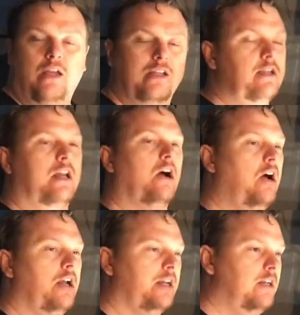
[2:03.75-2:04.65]
It's kind of
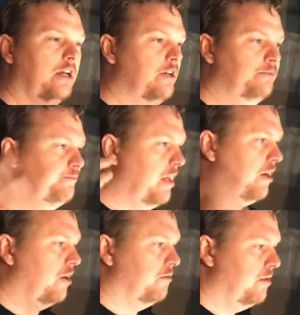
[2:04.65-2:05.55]
odd and uh, I
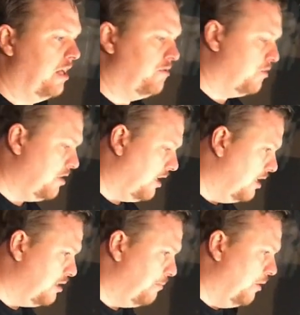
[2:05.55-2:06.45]
don't know, interesting
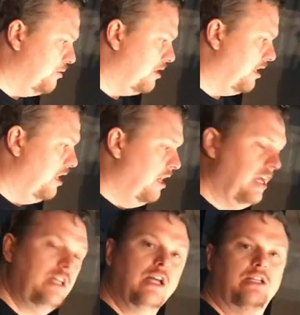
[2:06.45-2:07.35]
I suppose that it